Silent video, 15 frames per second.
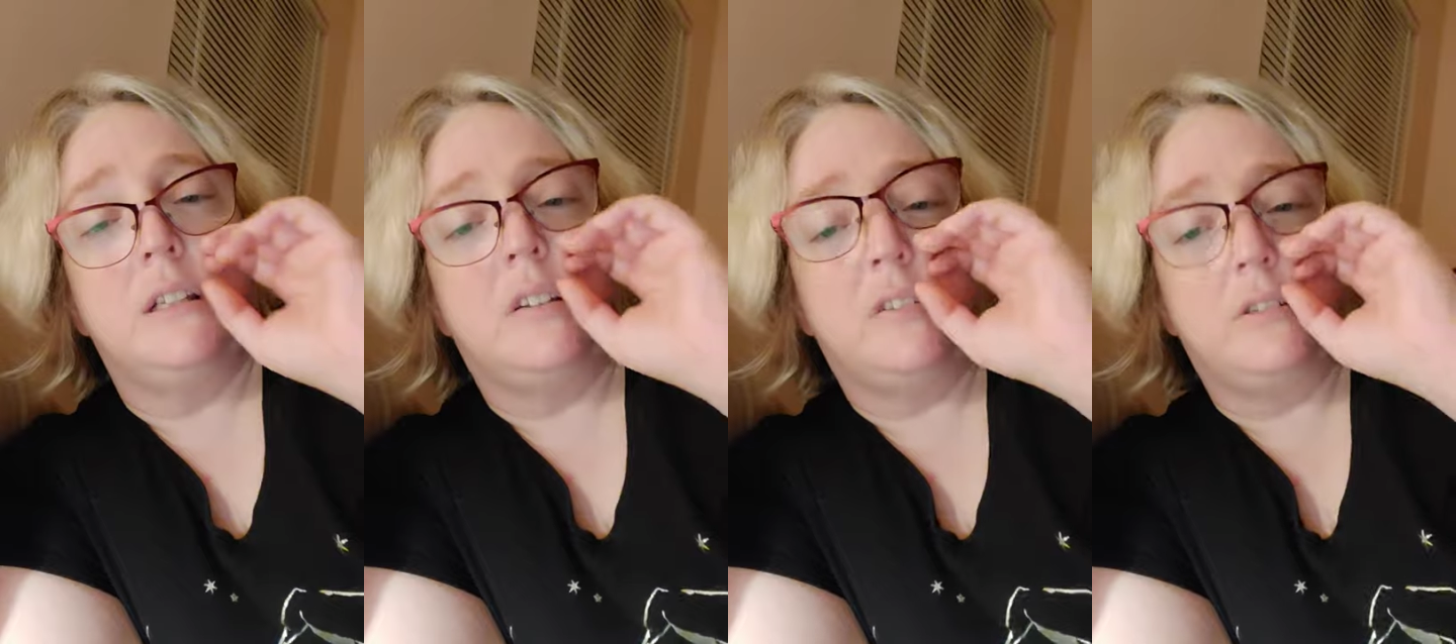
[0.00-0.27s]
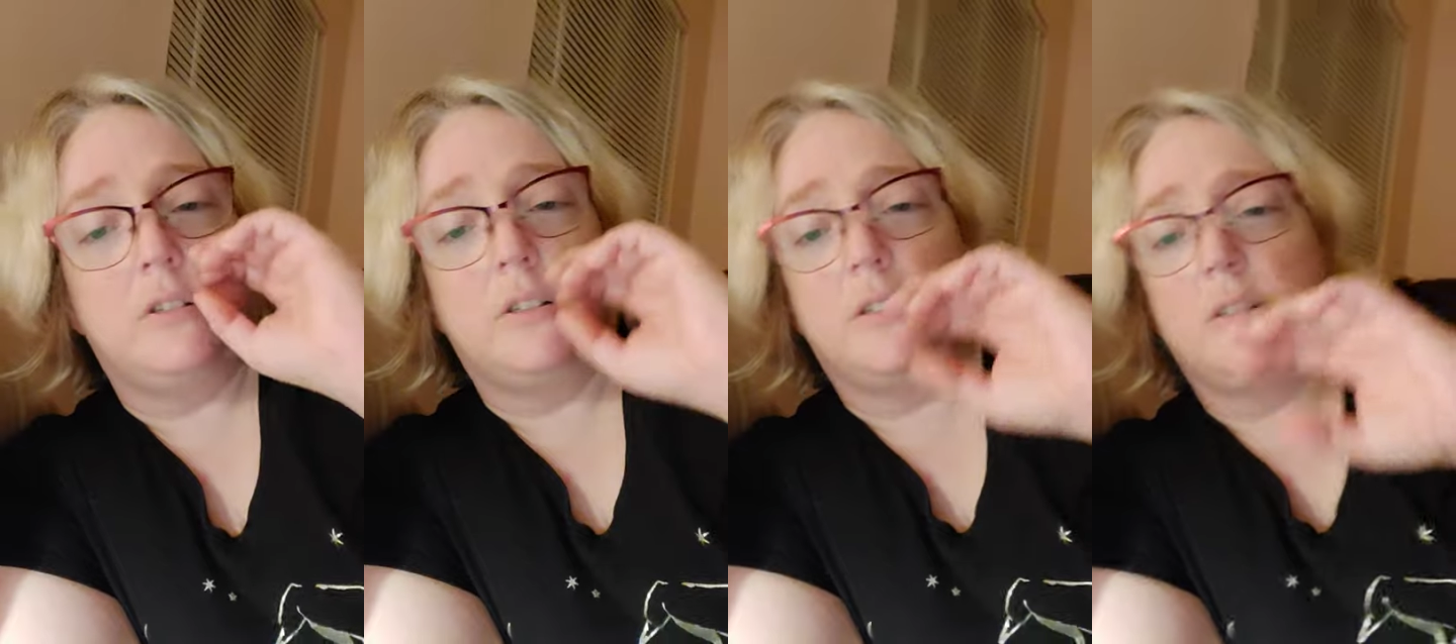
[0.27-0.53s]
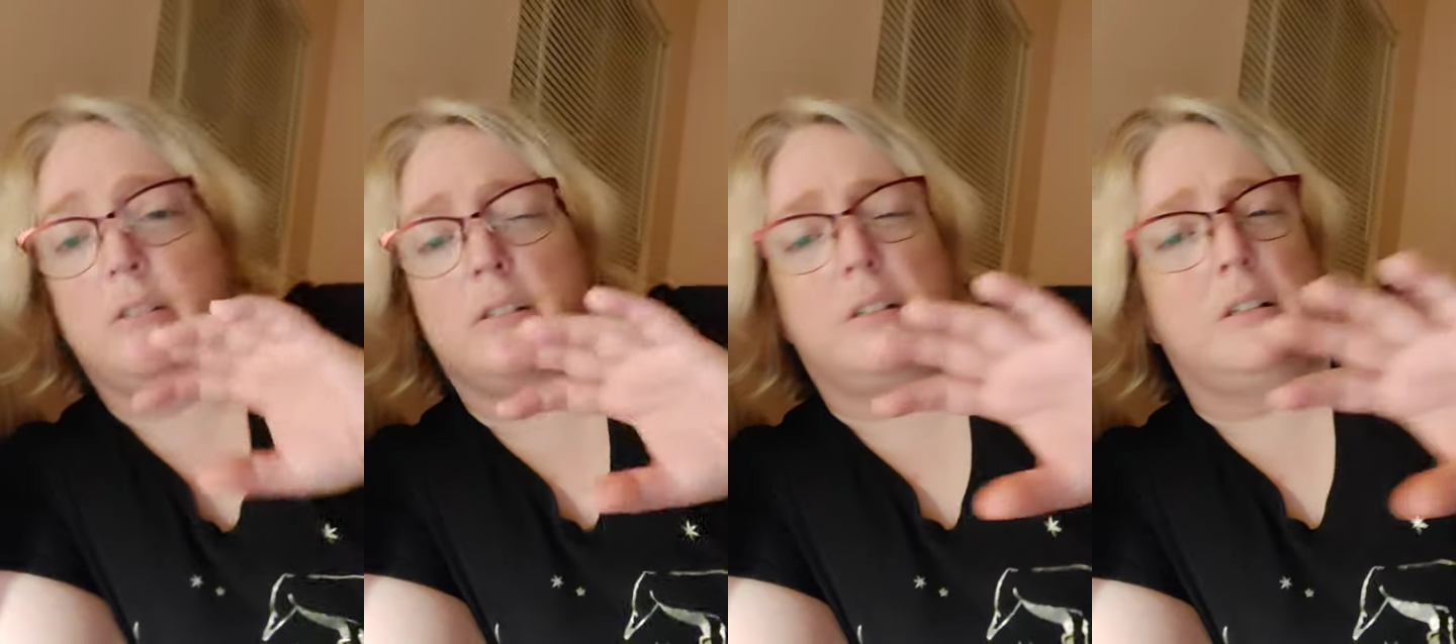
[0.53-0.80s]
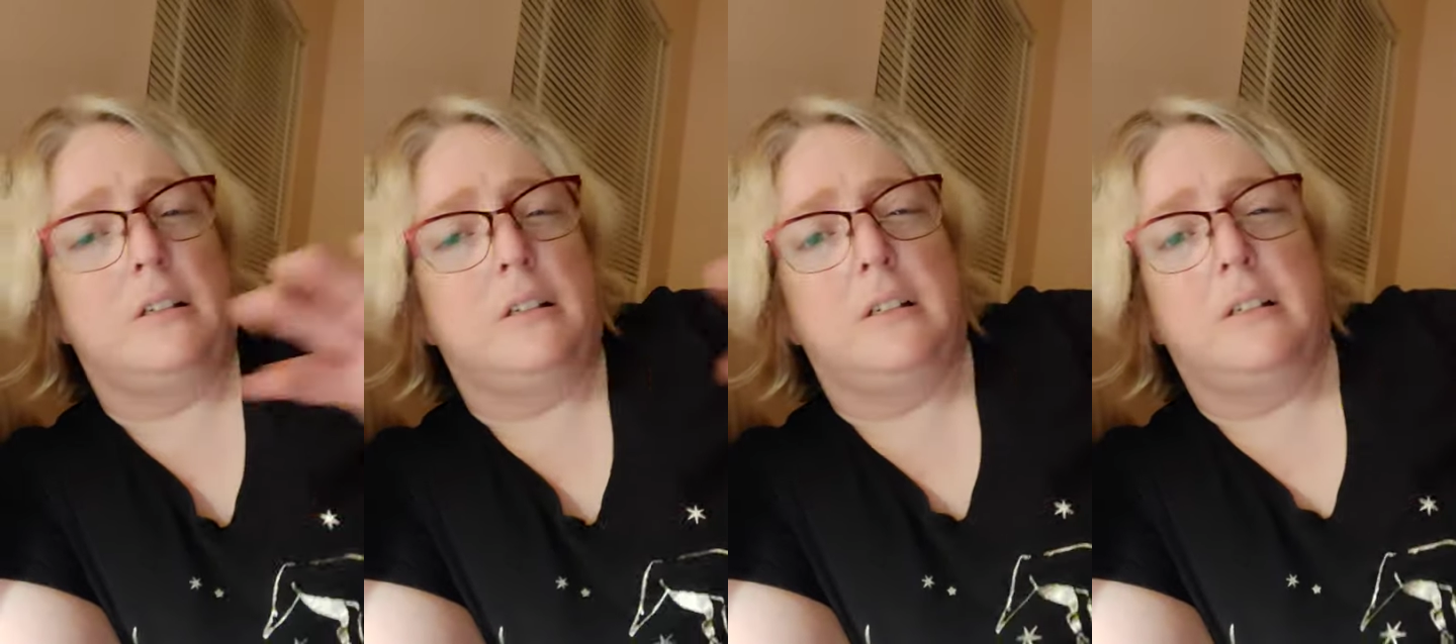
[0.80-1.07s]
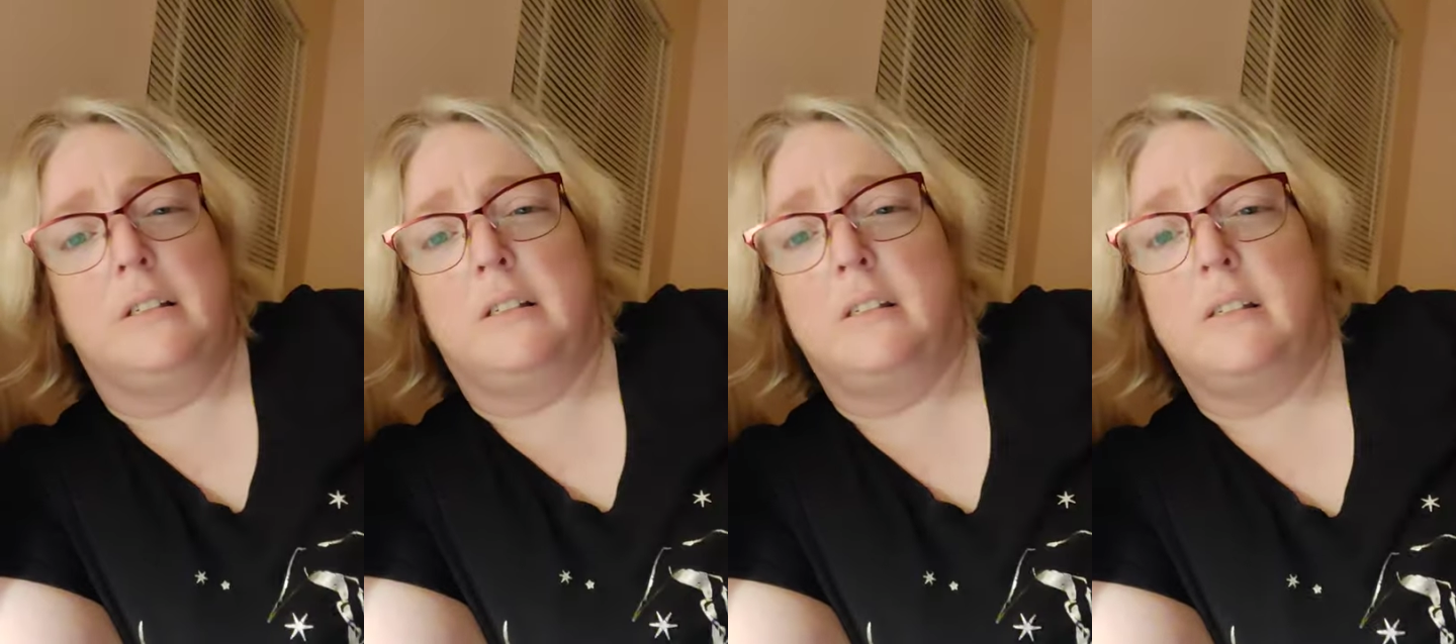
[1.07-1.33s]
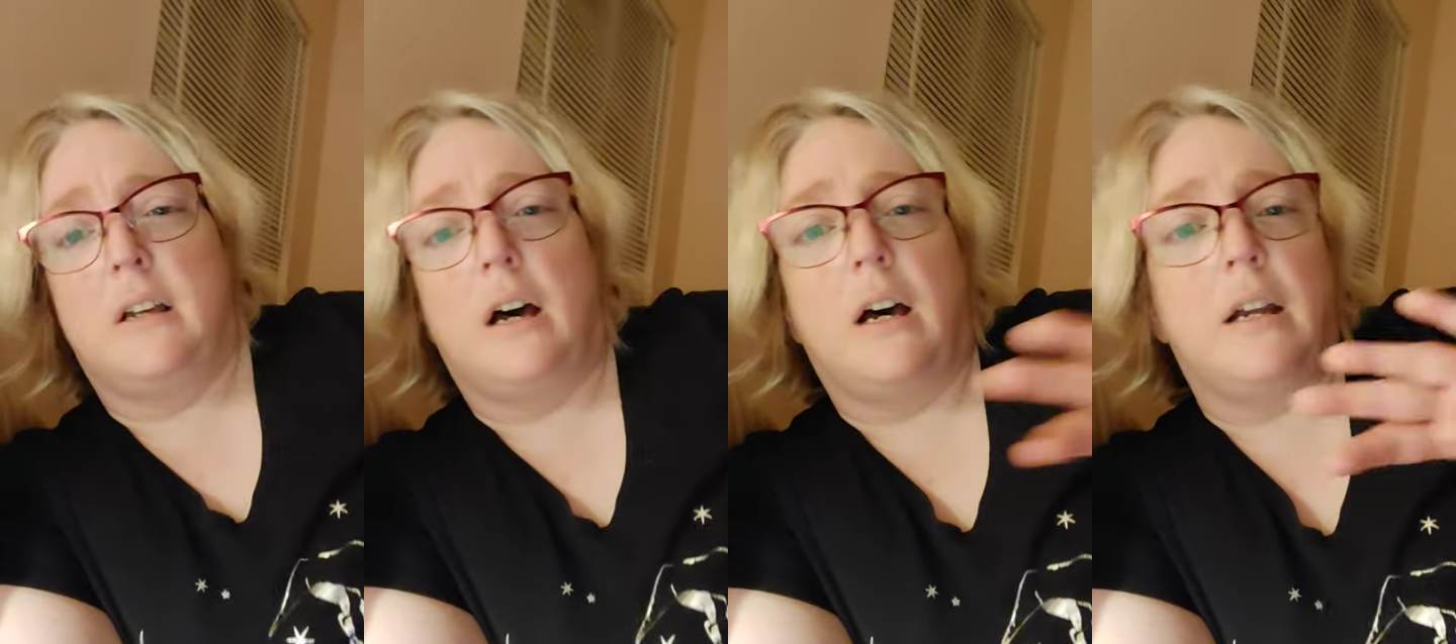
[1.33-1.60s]
that was just
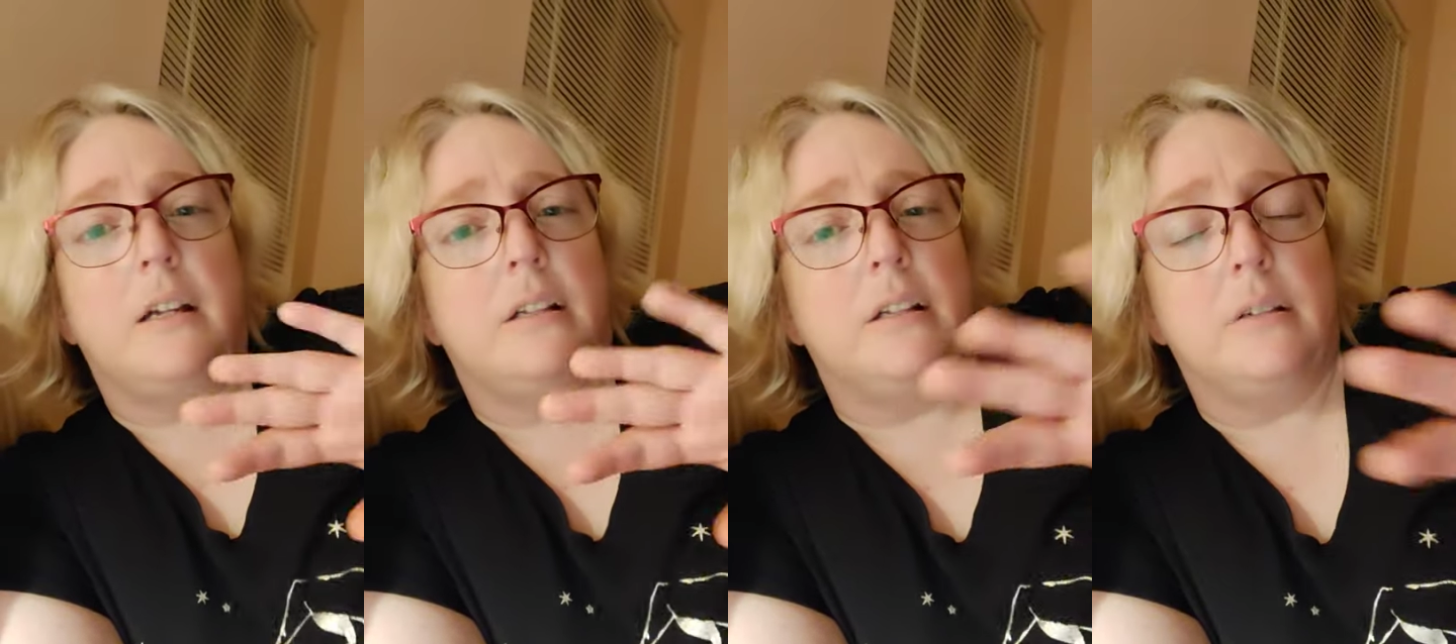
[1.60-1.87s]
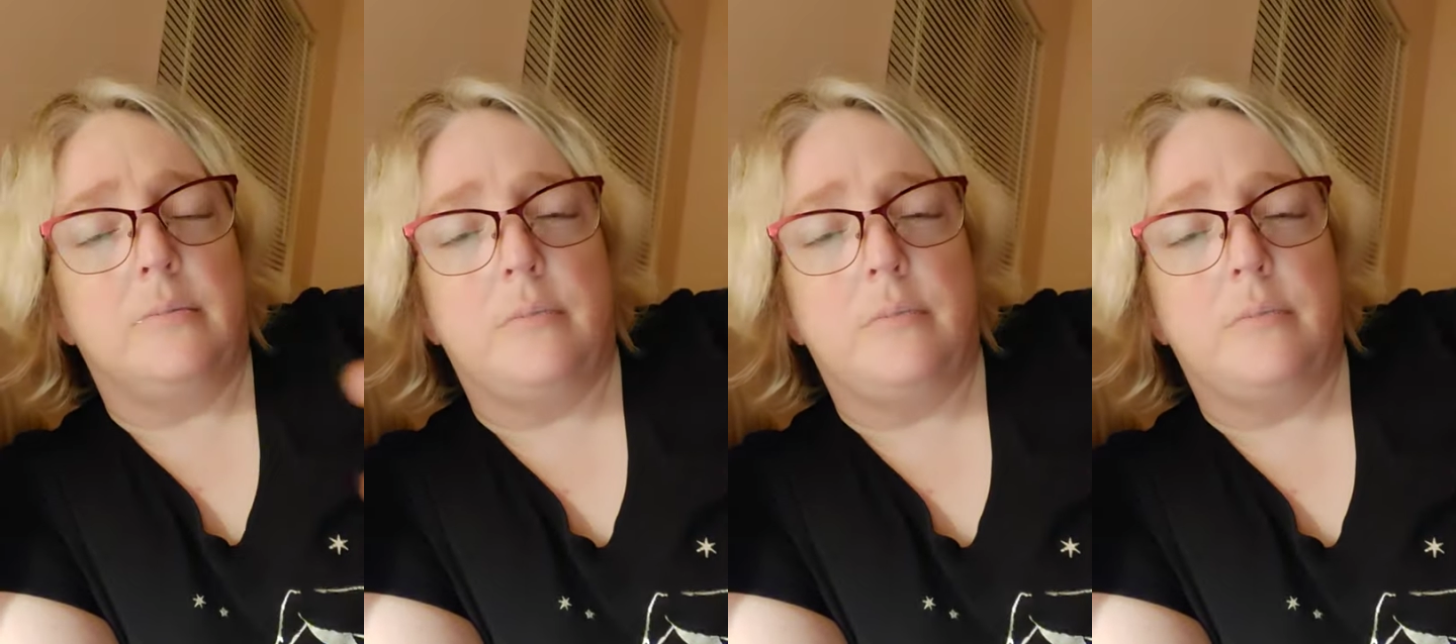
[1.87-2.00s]
side.